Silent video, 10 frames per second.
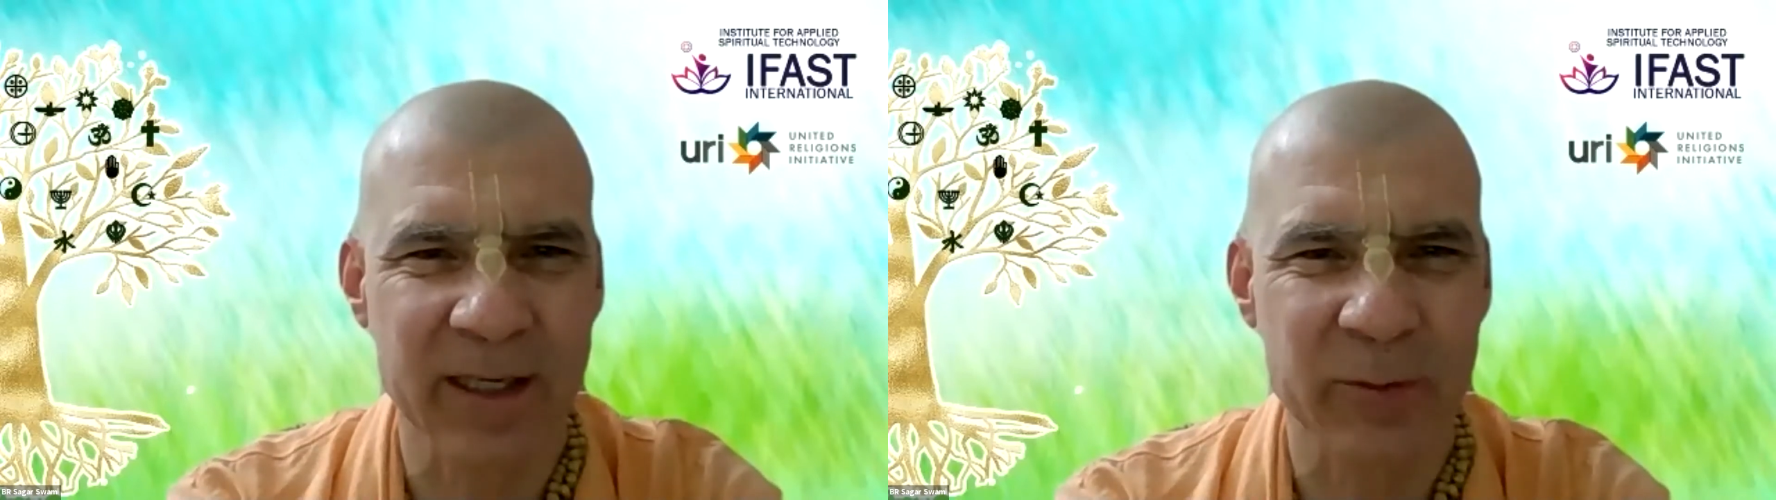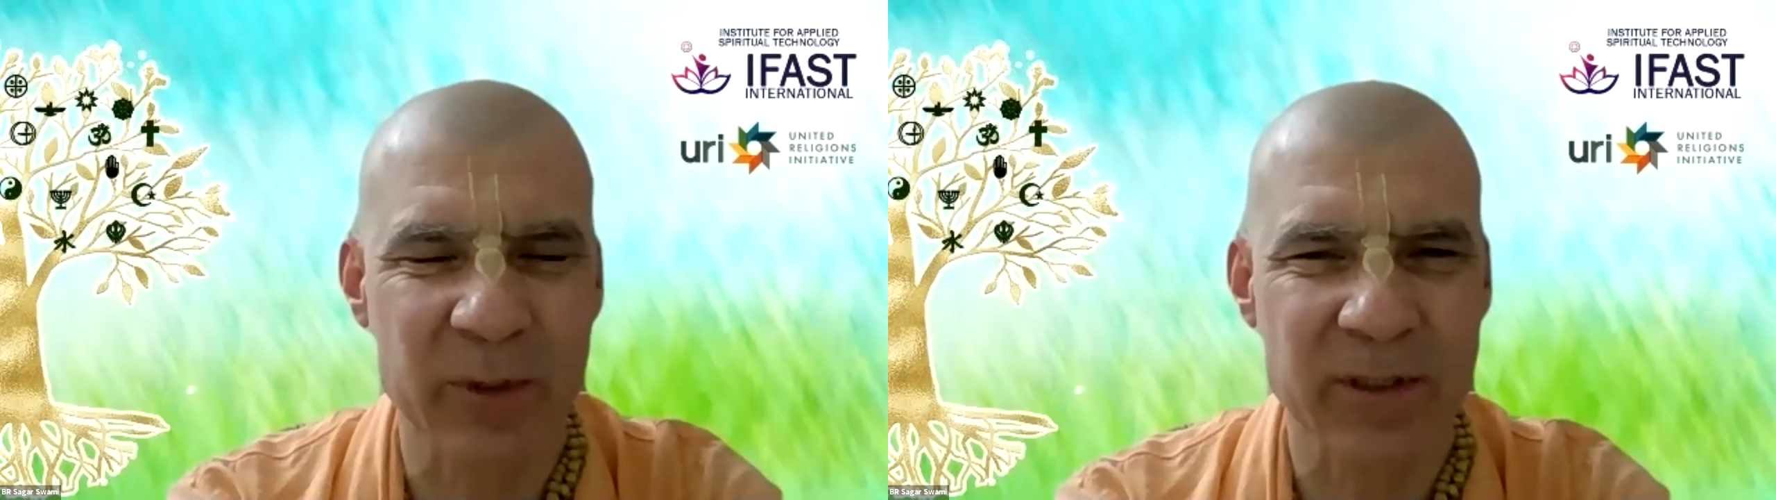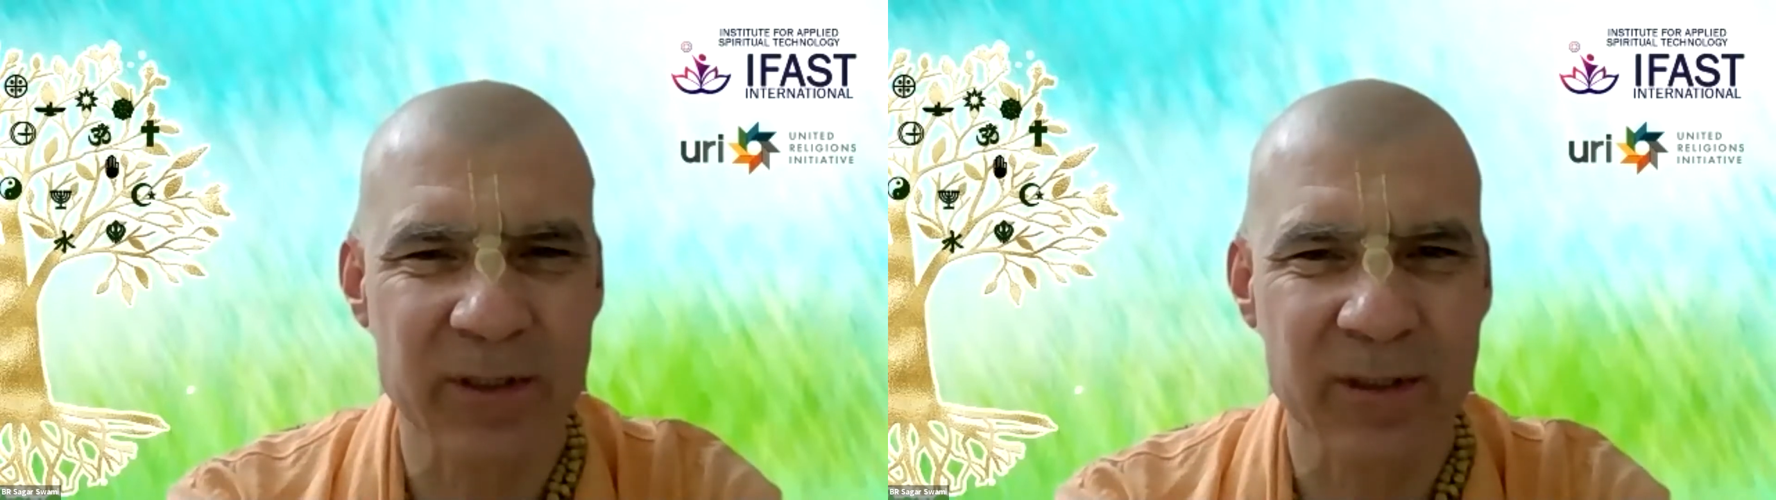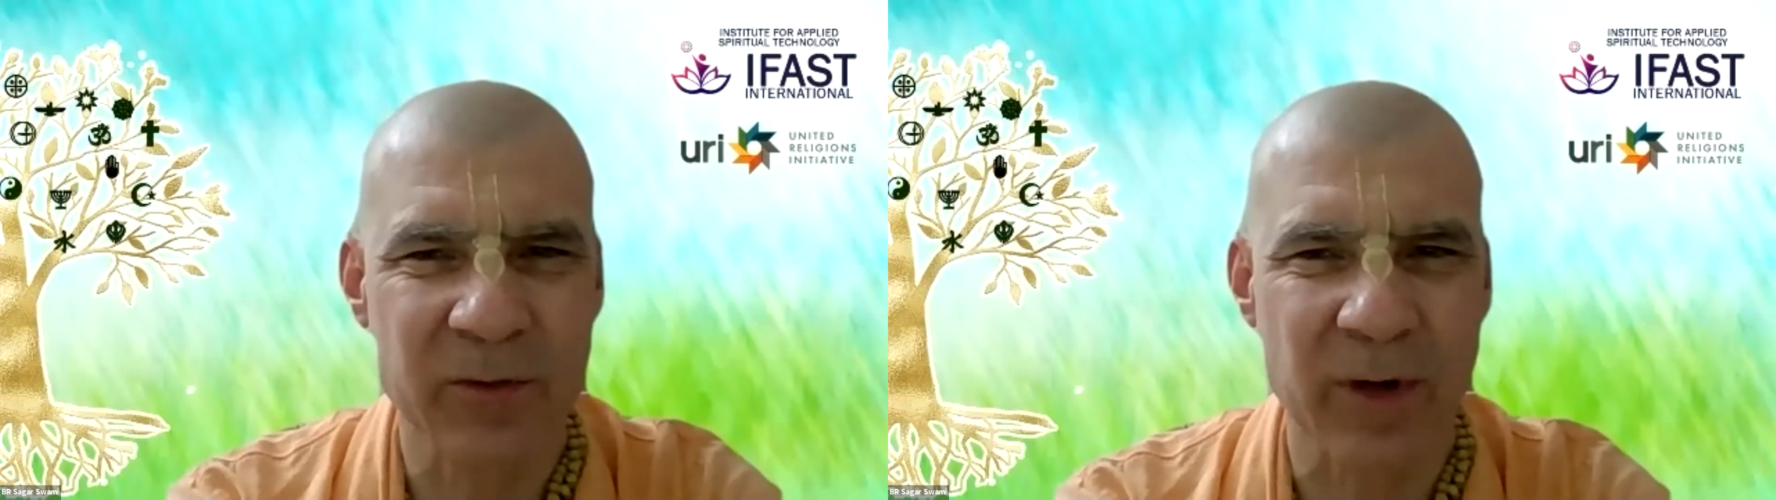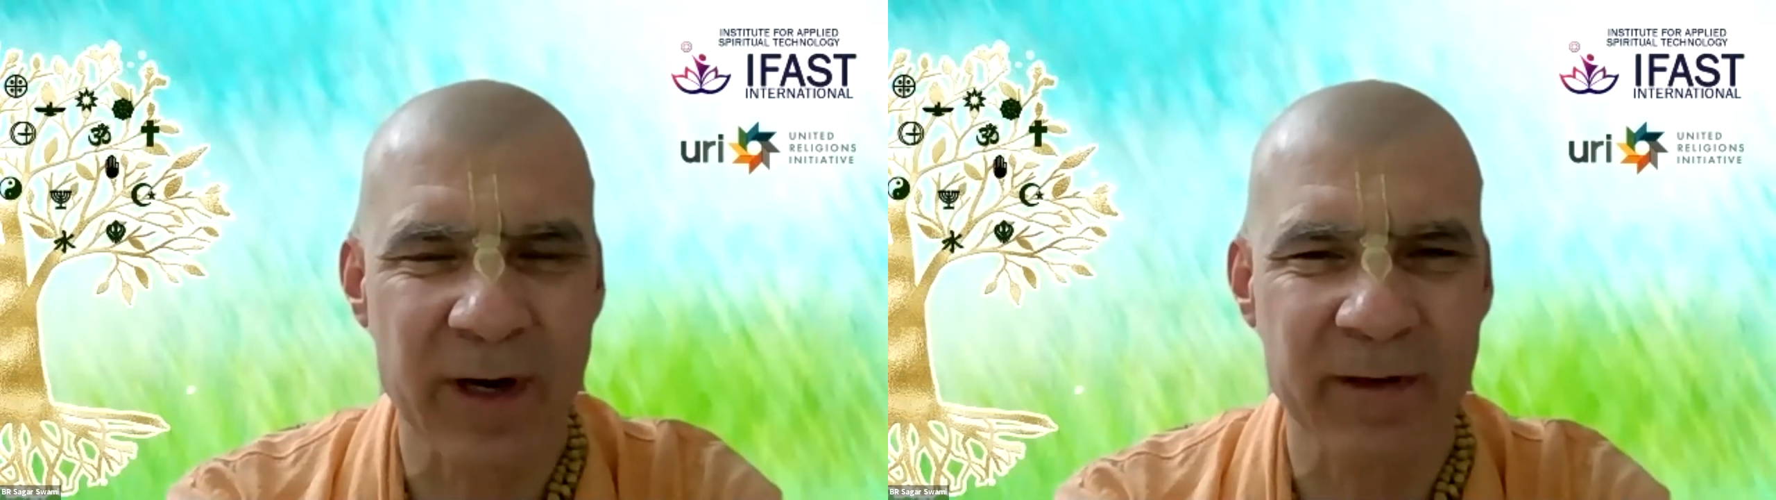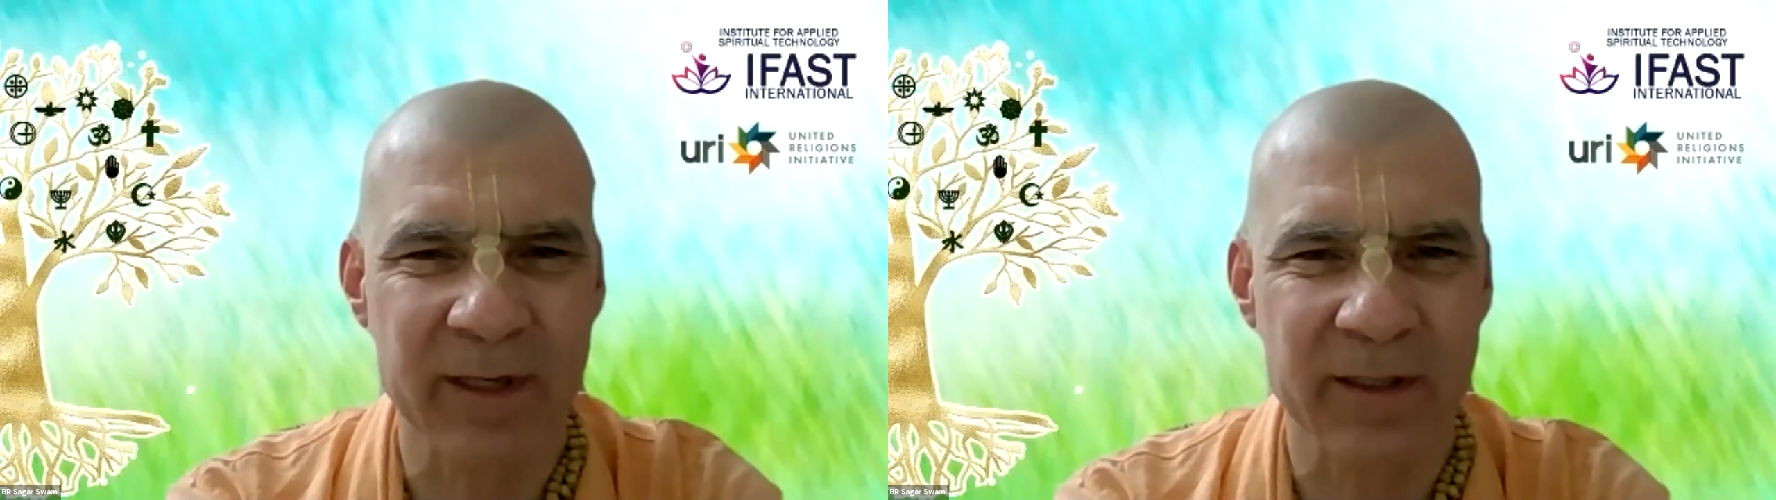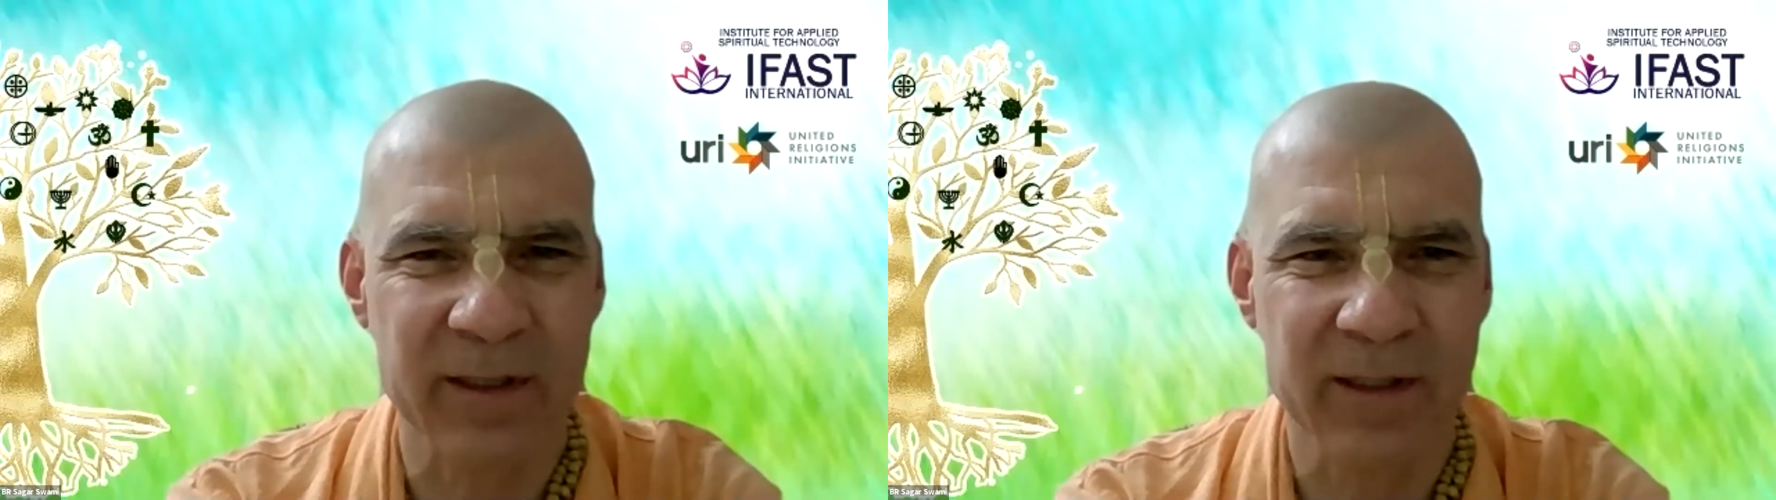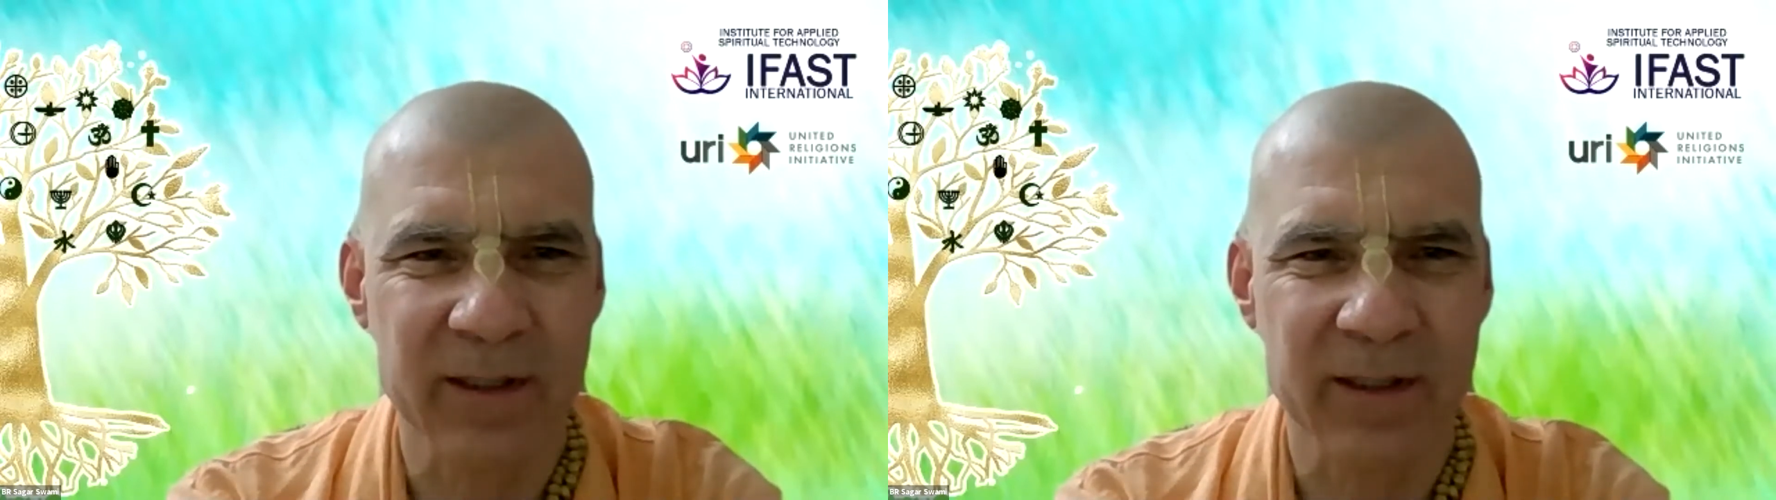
I was driving,